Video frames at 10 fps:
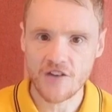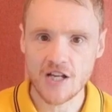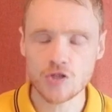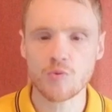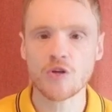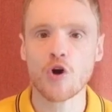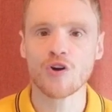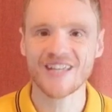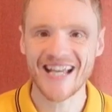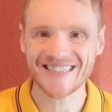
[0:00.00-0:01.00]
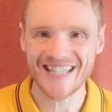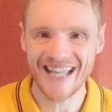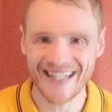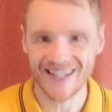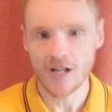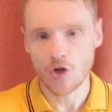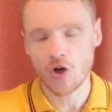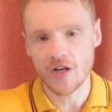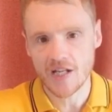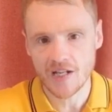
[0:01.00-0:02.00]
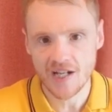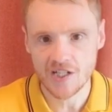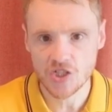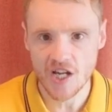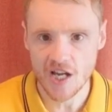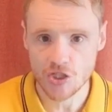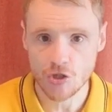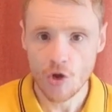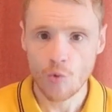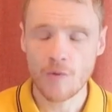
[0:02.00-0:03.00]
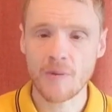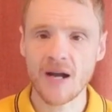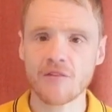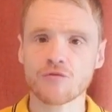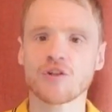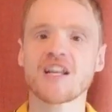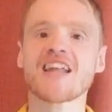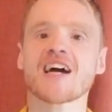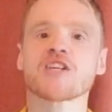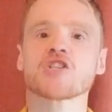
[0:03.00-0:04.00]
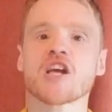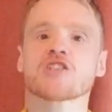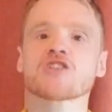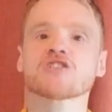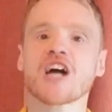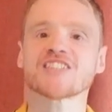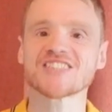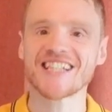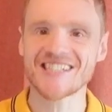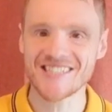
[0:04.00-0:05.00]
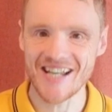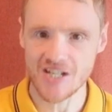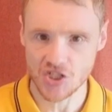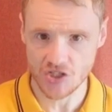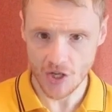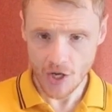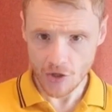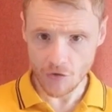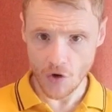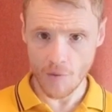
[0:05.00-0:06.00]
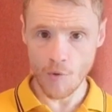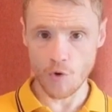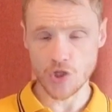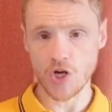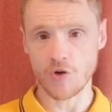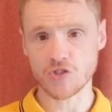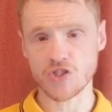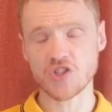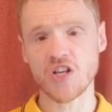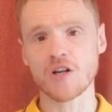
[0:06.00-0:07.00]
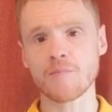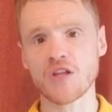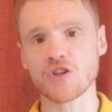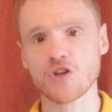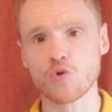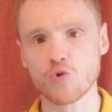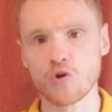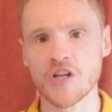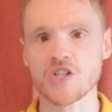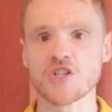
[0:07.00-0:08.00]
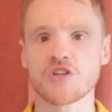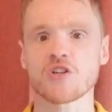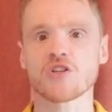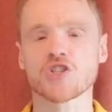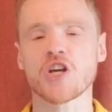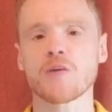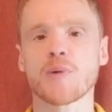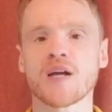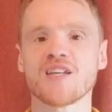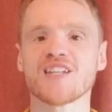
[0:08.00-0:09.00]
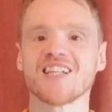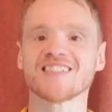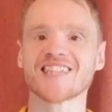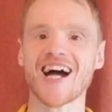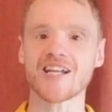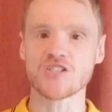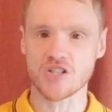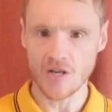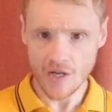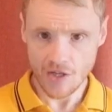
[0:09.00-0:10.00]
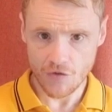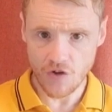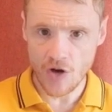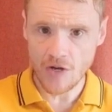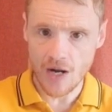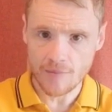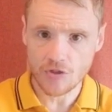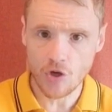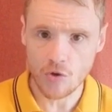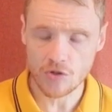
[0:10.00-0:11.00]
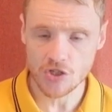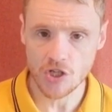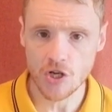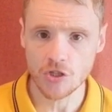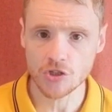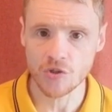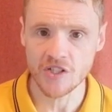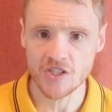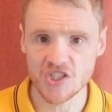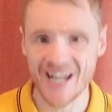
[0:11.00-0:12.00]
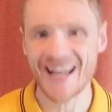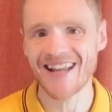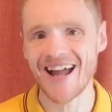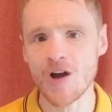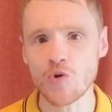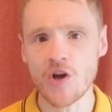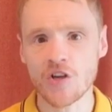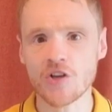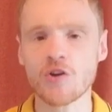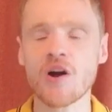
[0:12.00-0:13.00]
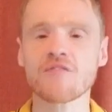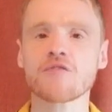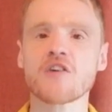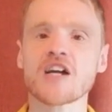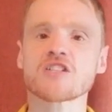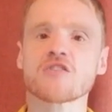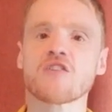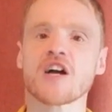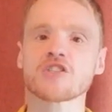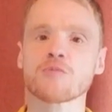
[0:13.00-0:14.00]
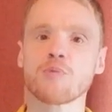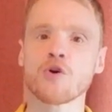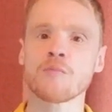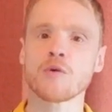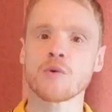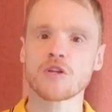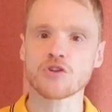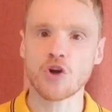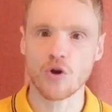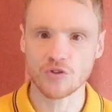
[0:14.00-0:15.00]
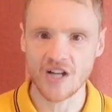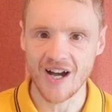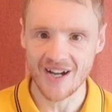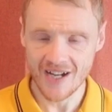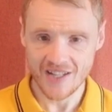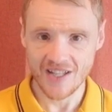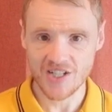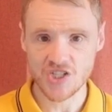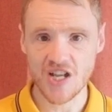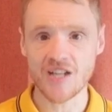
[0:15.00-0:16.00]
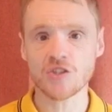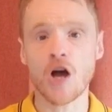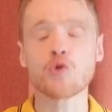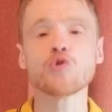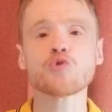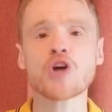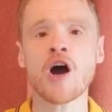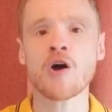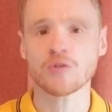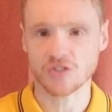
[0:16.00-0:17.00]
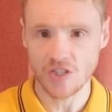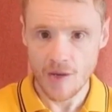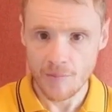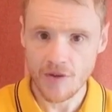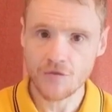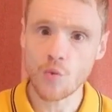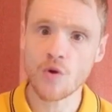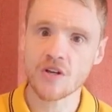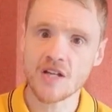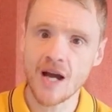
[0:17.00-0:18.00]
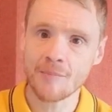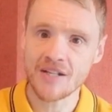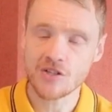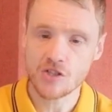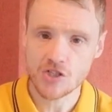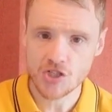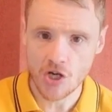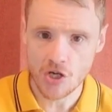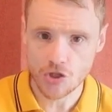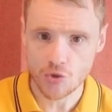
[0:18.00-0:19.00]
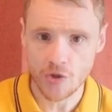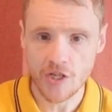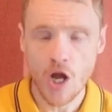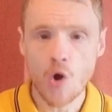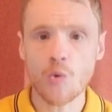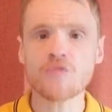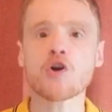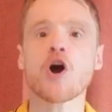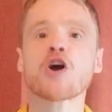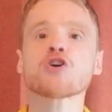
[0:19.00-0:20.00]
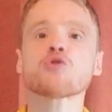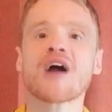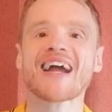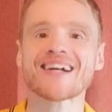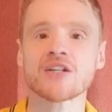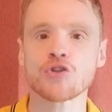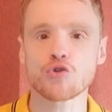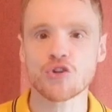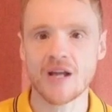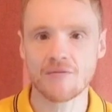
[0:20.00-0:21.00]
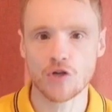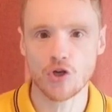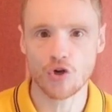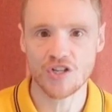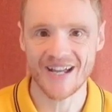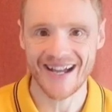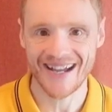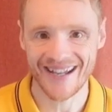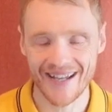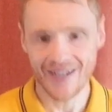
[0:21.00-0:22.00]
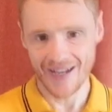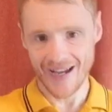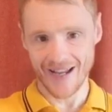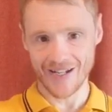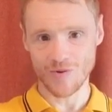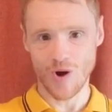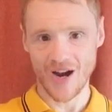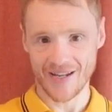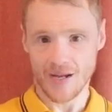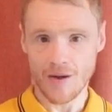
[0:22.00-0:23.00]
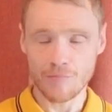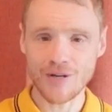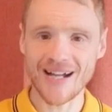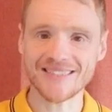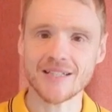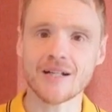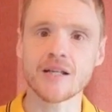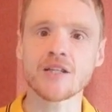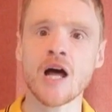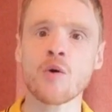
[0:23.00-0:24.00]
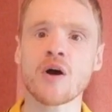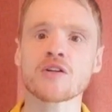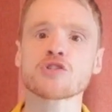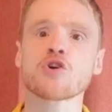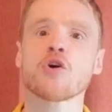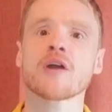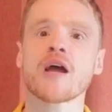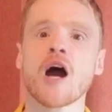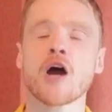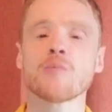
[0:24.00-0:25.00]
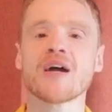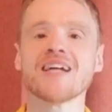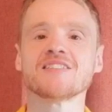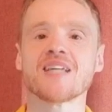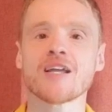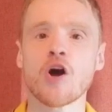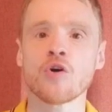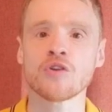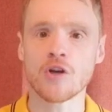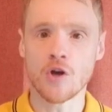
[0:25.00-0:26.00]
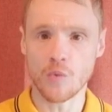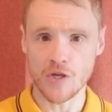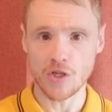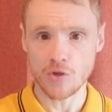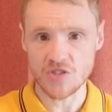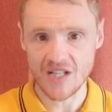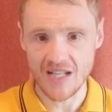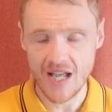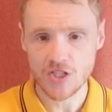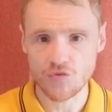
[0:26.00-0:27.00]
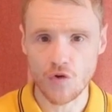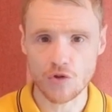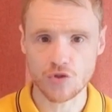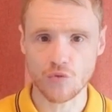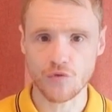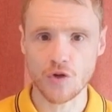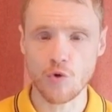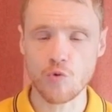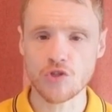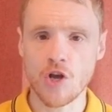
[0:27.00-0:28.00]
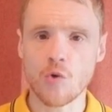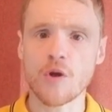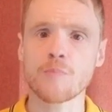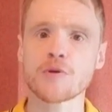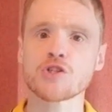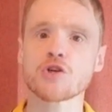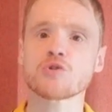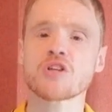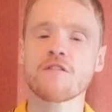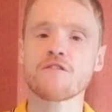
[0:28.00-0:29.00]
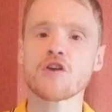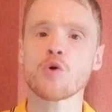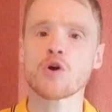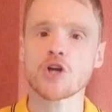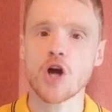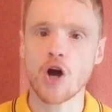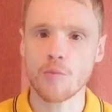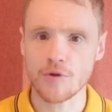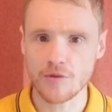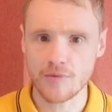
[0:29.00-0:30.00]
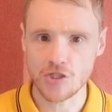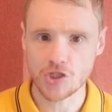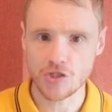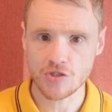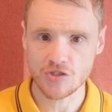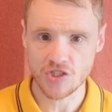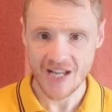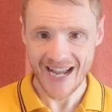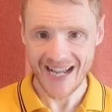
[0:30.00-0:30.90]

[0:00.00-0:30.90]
things we're not getting, like the NHS. We're paying for an NHS that doesn't exist. You've got more chance of seeing a mythical creature than a GP these days. You phone up your doctor's surgery, you say, hello, can I have a face-to-face appointment with a doctor? They say, no, you can't. But if you want to come into the surgery, we've got a Kraken you can have a look at. Anyway, practically no one has got their home heating on. We're using less fossil fuels. We're producing fewer carbon emissions.